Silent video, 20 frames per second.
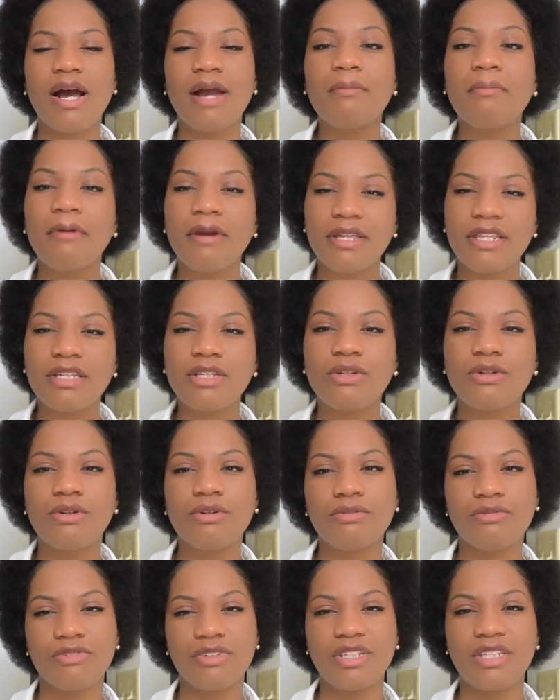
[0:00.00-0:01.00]
I pray that you
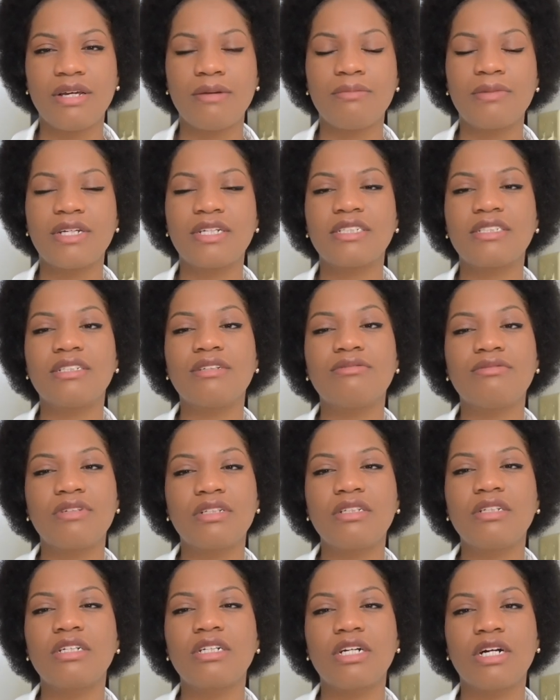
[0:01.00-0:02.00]
go read them because they're
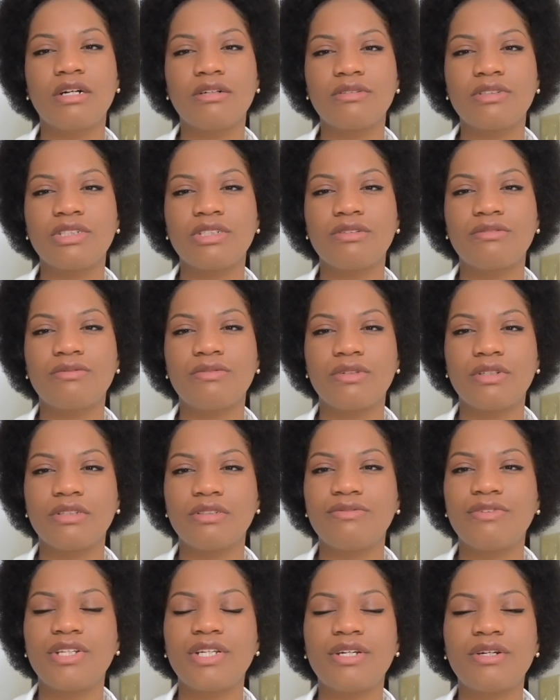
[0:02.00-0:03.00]
really encouraging for this
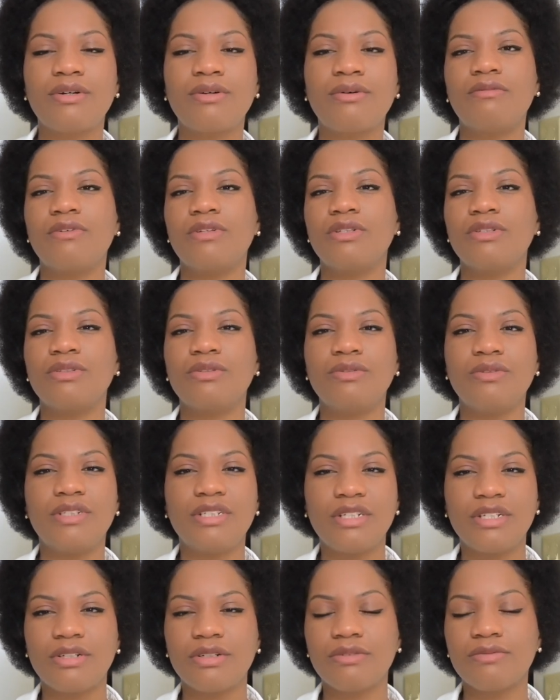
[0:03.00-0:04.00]
video, for the new
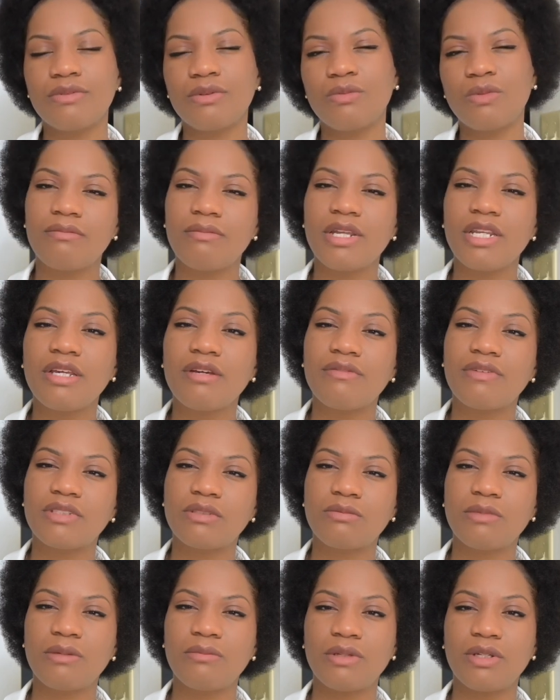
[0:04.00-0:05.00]
year, for what many of
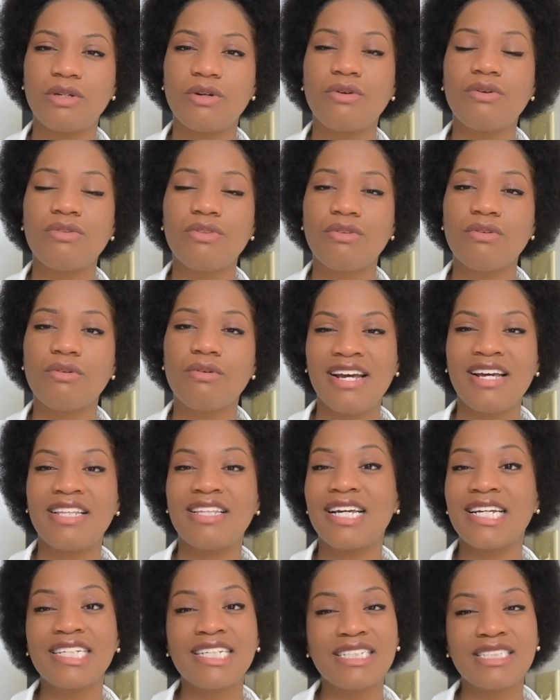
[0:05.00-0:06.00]
us may be going through.
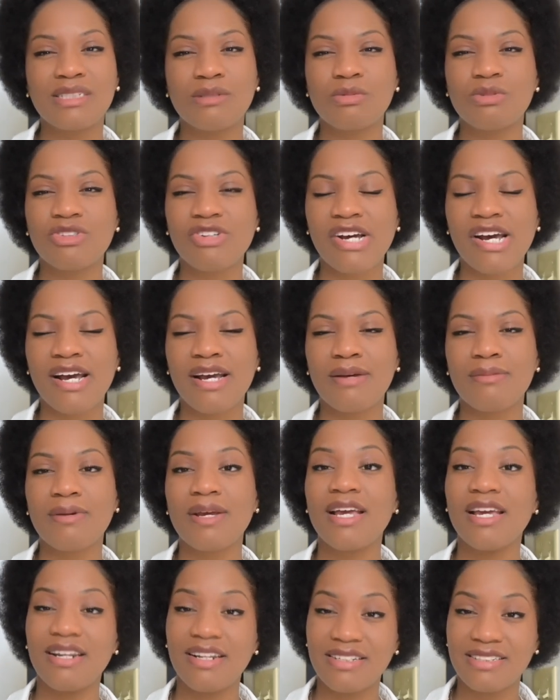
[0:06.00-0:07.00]
Like and subscribe,
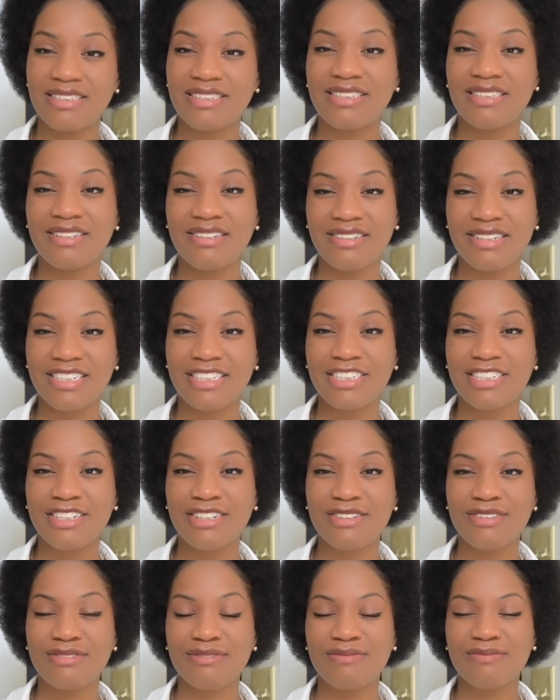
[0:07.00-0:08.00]
and I'll see y'all next
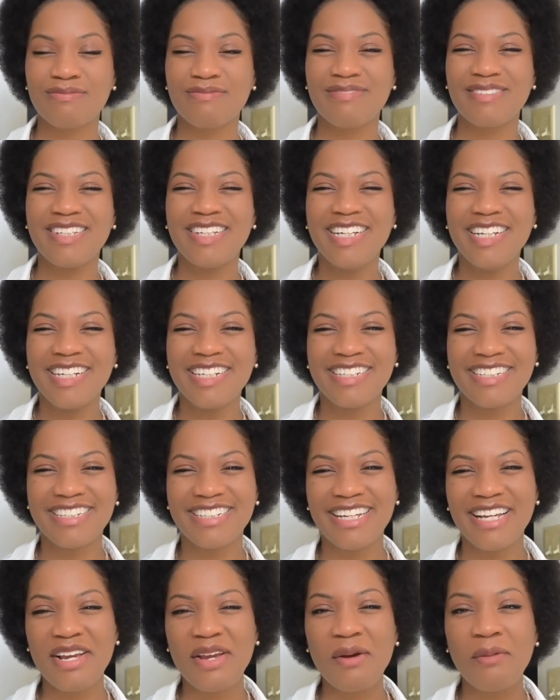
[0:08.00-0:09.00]
year.
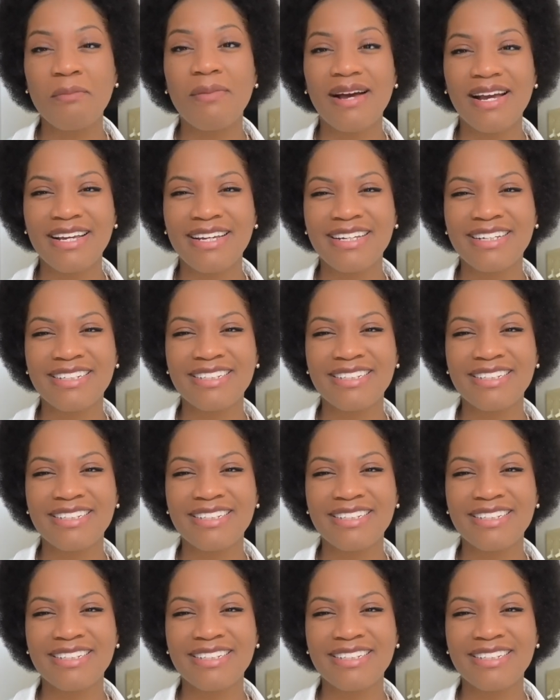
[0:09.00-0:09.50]
Bye.